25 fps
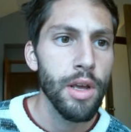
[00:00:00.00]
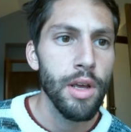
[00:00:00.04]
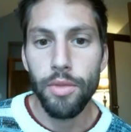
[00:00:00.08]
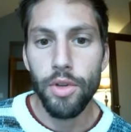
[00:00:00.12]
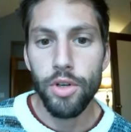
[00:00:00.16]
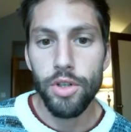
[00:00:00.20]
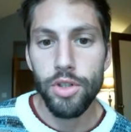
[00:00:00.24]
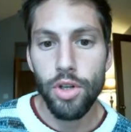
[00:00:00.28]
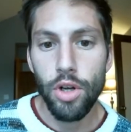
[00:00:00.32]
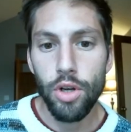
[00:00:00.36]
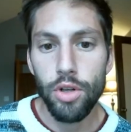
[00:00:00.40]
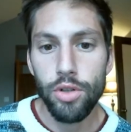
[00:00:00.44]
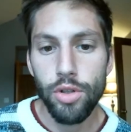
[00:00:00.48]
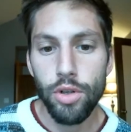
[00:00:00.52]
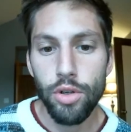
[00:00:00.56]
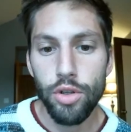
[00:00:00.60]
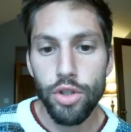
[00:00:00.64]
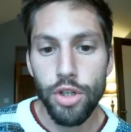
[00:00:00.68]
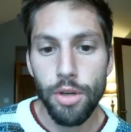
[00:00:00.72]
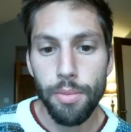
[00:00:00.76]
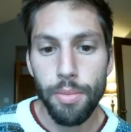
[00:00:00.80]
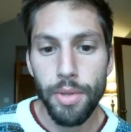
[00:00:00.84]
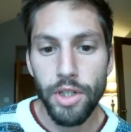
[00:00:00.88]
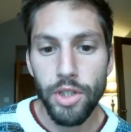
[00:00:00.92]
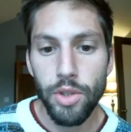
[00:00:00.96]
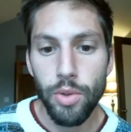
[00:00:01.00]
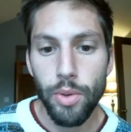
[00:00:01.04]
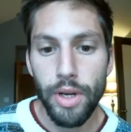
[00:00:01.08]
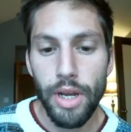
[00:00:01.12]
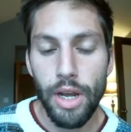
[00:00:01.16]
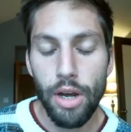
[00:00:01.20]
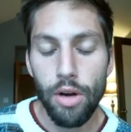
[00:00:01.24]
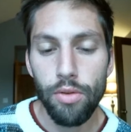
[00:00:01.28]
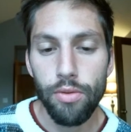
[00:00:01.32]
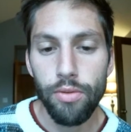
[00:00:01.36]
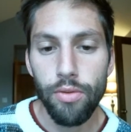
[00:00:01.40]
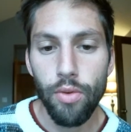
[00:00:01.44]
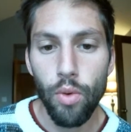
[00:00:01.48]
There's also shipping to
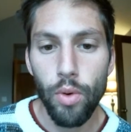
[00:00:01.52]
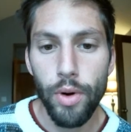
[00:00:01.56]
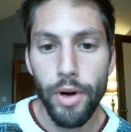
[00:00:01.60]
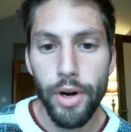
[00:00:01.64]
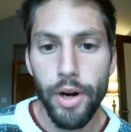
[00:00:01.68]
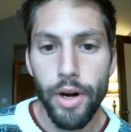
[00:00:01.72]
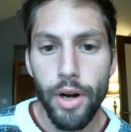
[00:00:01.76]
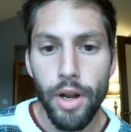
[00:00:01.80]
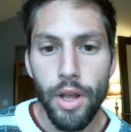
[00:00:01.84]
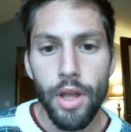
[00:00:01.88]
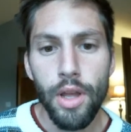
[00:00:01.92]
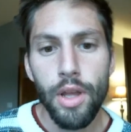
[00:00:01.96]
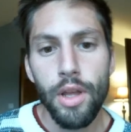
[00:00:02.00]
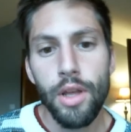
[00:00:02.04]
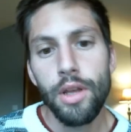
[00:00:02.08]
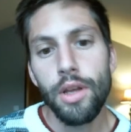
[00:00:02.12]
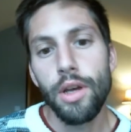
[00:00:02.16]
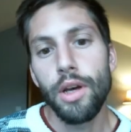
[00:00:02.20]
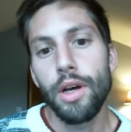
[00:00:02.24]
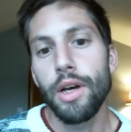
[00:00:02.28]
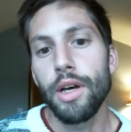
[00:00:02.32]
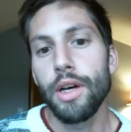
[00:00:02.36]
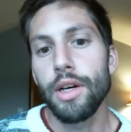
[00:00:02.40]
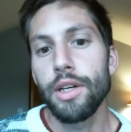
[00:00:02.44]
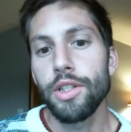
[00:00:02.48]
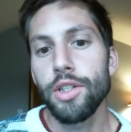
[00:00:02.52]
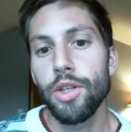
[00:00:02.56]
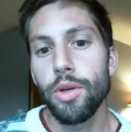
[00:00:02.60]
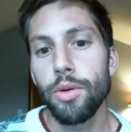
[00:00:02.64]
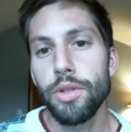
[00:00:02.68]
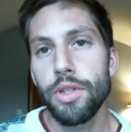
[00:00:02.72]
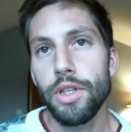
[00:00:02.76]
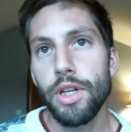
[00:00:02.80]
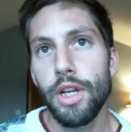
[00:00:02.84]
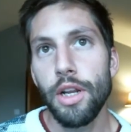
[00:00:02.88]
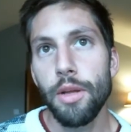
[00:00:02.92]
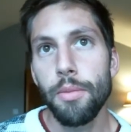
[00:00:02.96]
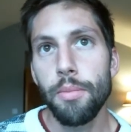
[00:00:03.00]
account for. So
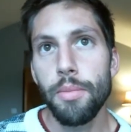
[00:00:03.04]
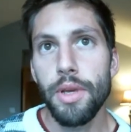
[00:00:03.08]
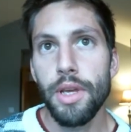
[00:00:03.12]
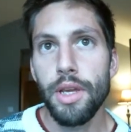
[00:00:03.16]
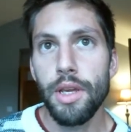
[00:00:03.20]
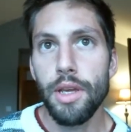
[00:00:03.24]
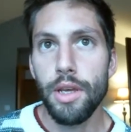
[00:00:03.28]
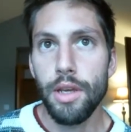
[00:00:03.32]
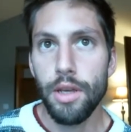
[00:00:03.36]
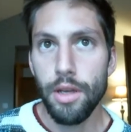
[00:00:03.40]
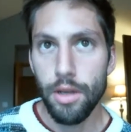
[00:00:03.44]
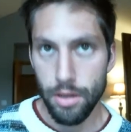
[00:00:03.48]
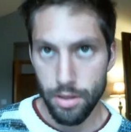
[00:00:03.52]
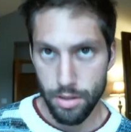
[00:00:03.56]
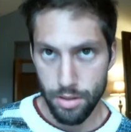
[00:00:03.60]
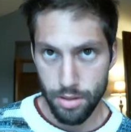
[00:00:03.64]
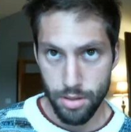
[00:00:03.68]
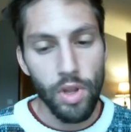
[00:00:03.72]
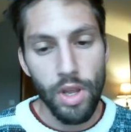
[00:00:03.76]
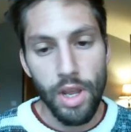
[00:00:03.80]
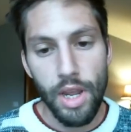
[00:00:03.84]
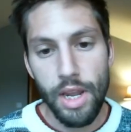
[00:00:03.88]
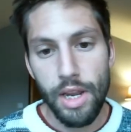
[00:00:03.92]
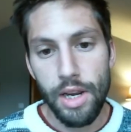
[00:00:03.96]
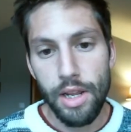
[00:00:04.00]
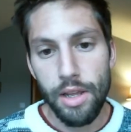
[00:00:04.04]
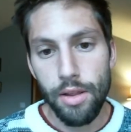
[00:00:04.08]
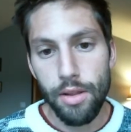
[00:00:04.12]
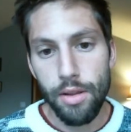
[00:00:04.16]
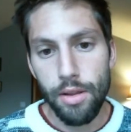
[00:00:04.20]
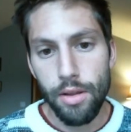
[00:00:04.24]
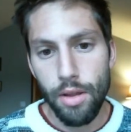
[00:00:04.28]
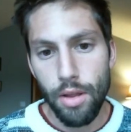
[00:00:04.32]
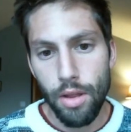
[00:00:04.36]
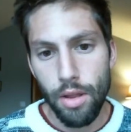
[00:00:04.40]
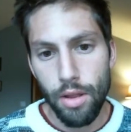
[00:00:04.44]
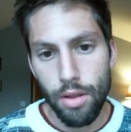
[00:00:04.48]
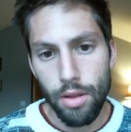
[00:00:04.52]
it's going to be
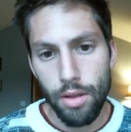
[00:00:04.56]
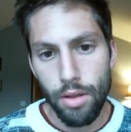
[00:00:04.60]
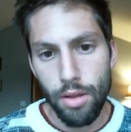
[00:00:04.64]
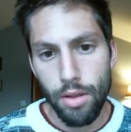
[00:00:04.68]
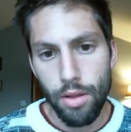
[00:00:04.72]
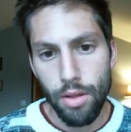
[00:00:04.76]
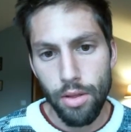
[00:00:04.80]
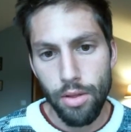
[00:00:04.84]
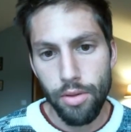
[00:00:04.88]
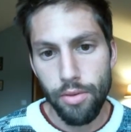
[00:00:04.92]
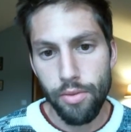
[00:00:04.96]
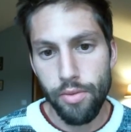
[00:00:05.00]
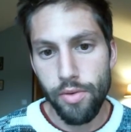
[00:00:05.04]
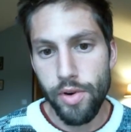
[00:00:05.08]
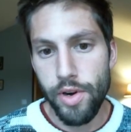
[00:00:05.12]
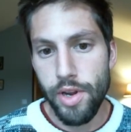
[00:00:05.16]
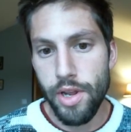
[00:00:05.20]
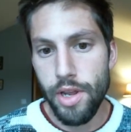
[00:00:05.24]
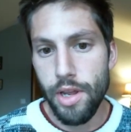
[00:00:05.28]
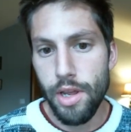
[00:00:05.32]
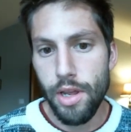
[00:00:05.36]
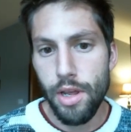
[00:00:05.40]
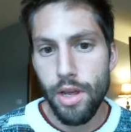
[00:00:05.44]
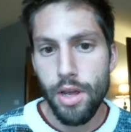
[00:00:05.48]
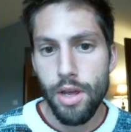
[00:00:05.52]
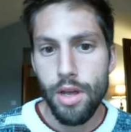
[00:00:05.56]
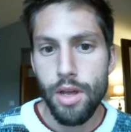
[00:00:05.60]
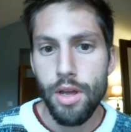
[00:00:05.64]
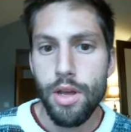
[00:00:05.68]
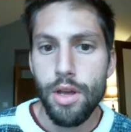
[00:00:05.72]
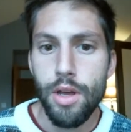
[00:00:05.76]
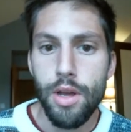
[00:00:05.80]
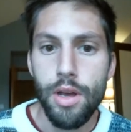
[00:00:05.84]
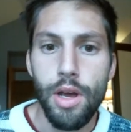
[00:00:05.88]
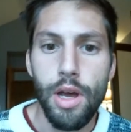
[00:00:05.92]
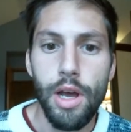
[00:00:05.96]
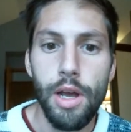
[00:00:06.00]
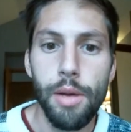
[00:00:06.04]
83,
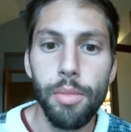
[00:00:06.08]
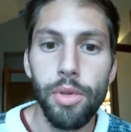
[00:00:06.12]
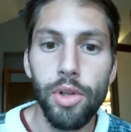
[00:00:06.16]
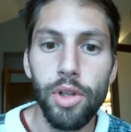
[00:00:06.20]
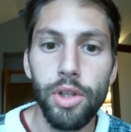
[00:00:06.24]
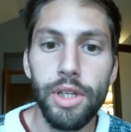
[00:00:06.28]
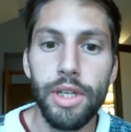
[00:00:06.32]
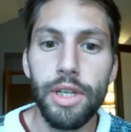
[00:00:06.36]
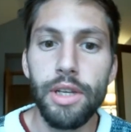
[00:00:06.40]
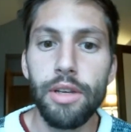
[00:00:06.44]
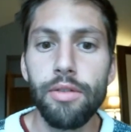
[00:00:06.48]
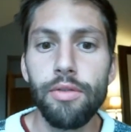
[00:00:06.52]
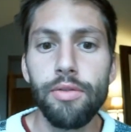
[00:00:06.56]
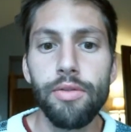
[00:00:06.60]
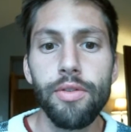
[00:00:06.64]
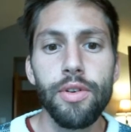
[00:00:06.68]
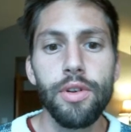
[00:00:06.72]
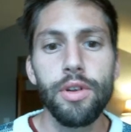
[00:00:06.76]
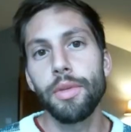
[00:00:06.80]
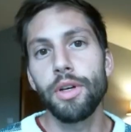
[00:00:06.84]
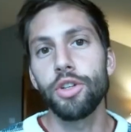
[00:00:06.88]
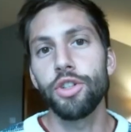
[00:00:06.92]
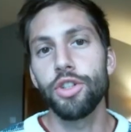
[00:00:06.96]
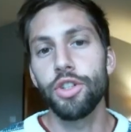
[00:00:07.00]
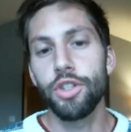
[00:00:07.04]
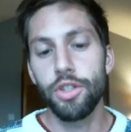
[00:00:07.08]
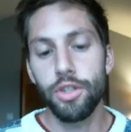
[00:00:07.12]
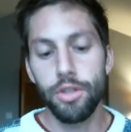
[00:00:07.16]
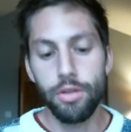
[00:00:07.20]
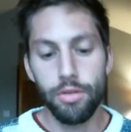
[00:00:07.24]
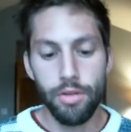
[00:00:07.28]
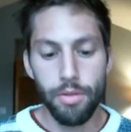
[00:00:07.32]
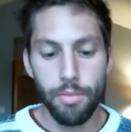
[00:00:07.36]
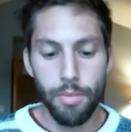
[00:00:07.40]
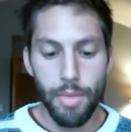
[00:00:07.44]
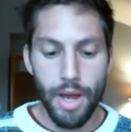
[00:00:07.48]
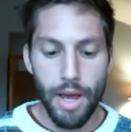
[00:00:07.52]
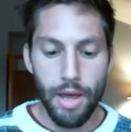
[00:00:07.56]
I believe. I'll just do
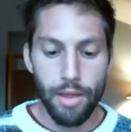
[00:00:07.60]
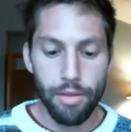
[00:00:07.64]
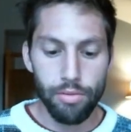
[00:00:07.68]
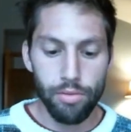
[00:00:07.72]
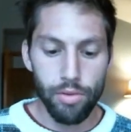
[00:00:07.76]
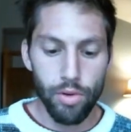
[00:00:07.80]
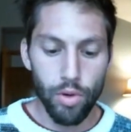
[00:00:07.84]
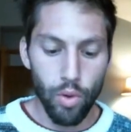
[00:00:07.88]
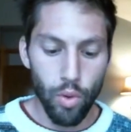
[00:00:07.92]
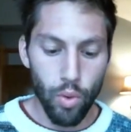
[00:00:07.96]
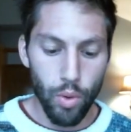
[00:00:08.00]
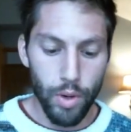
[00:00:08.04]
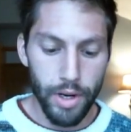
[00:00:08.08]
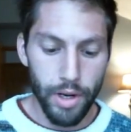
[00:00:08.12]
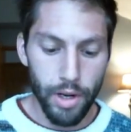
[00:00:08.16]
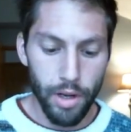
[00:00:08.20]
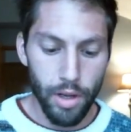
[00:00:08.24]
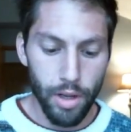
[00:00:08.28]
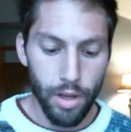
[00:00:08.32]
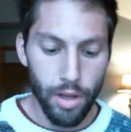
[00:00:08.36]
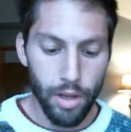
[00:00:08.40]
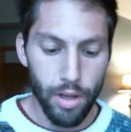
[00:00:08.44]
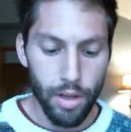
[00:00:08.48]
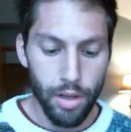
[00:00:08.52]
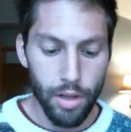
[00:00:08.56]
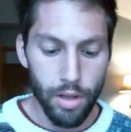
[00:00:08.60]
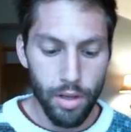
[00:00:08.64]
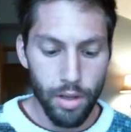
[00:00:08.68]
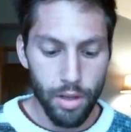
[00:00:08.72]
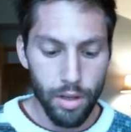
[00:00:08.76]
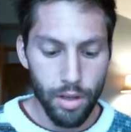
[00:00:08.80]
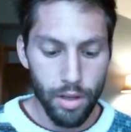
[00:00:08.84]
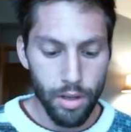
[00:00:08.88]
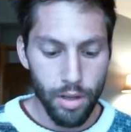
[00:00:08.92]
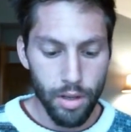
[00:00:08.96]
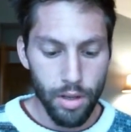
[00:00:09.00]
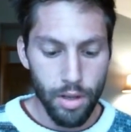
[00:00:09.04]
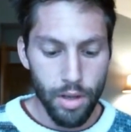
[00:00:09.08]
the math real quick.
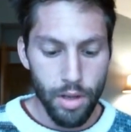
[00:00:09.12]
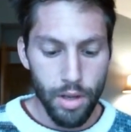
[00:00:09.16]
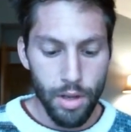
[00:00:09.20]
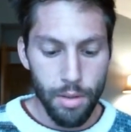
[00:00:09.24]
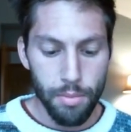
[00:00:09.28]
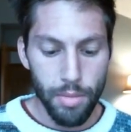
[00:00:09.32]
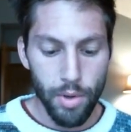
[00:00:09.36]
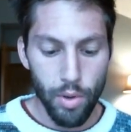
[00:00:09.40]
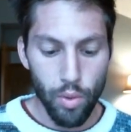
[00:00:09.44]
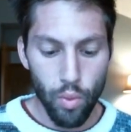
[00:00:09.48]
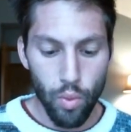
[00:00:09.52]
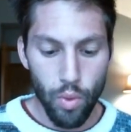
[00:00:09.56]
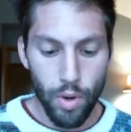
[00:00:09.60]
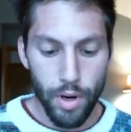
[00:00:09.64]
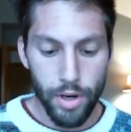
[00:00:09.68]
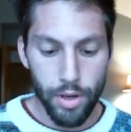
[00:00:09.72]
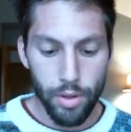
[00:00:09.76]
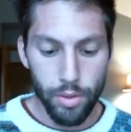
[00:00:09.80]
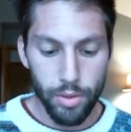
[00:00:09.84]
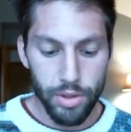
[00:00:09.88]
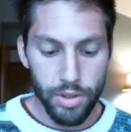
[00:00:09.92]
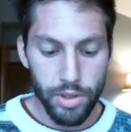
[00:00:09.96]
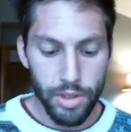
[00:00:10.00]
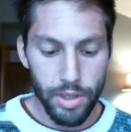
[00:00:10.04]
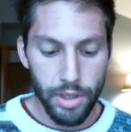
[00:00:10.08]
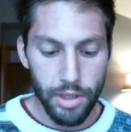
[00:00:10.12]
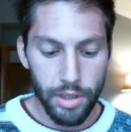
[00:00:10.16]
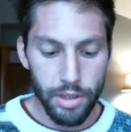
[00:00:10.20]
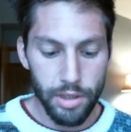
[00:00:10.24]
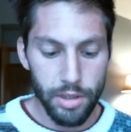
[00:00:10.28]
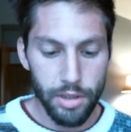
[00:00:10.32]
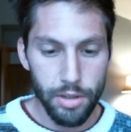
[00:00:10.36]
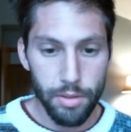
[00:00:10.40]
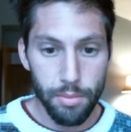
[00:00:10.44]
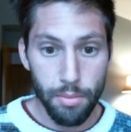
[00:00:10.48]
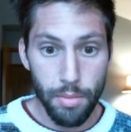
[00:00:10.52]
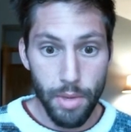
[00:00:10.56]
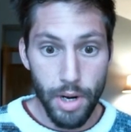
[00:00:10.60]
But
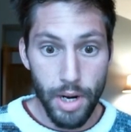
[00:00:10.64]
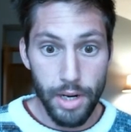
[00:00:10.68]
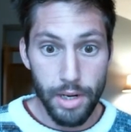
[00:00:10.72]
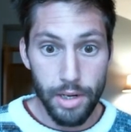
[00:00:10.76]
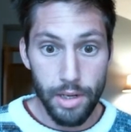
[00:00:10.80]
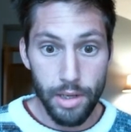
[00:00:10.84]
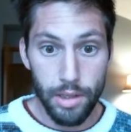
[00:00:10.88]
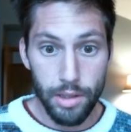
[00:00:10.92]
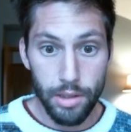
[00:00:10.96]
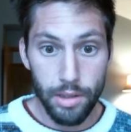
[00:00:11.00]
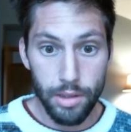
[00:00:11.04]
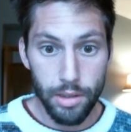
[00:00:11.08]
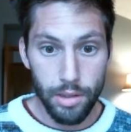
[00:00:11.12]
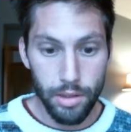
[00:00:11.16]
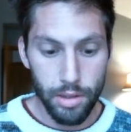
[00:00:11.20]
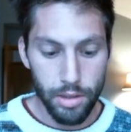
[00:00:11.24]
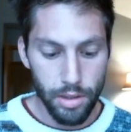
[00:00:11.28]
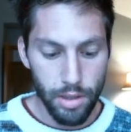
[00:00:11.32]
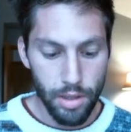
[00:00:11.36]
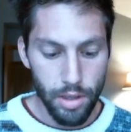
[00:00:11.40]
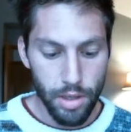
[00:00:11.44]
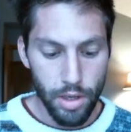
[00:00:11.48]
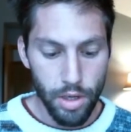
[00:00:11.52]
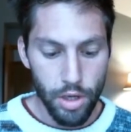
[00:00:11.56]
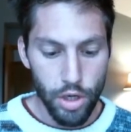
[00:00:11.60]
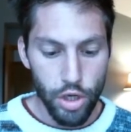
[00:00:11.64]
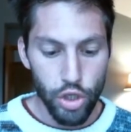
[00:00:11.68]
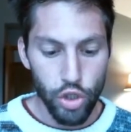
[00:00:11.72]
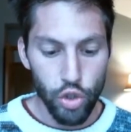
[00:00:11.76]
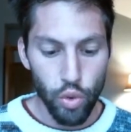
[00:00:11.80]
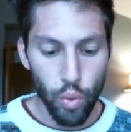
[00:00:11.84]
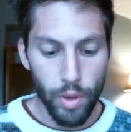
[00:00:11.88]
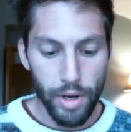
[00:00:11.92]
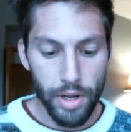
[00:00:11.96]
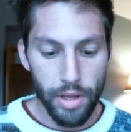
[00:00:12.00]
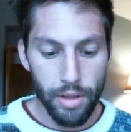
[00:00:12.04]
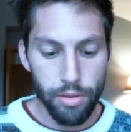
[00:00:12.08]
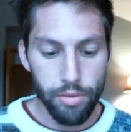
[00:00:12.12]
106 minus
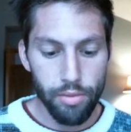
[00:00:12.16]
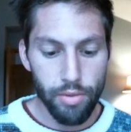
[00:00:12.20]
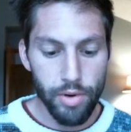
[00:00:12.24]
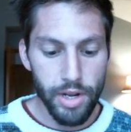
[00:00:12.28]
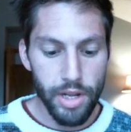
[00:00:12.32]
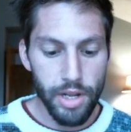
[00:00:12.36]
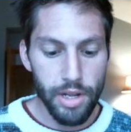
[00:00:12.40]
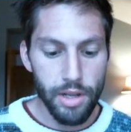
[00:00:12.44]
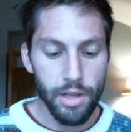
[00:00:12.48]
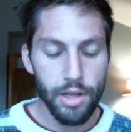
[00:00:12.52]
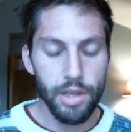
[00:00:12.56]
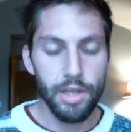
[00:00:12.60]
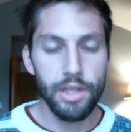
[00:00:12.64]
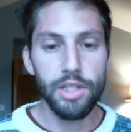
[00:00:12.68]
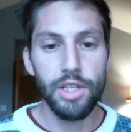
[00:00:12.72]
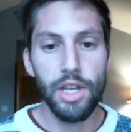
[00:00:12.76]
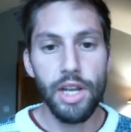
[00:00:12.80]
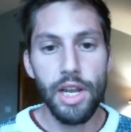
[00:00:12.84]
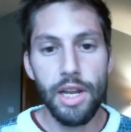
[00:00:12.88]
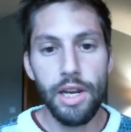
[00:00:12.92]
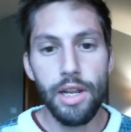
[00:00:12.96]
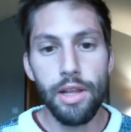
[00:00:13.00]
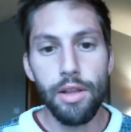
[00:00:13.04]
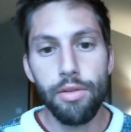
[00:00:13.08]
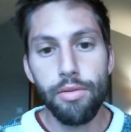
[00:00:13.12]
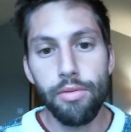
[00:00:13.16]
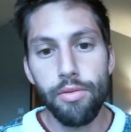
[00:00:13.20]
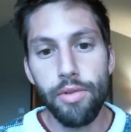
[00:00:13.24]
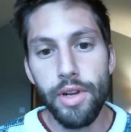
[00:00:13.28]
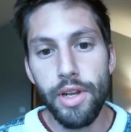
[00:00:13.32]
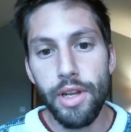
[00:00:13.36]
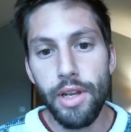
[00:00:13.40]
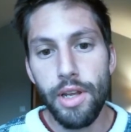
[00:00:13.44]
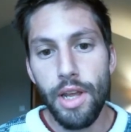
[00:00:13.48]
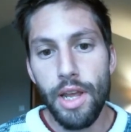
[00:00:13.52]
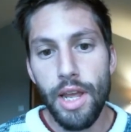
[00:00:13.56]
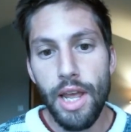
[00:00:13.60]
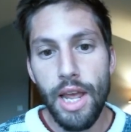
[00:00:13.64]
23 is
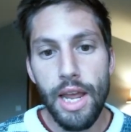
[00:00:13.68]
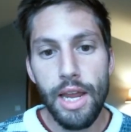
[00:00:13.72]
83.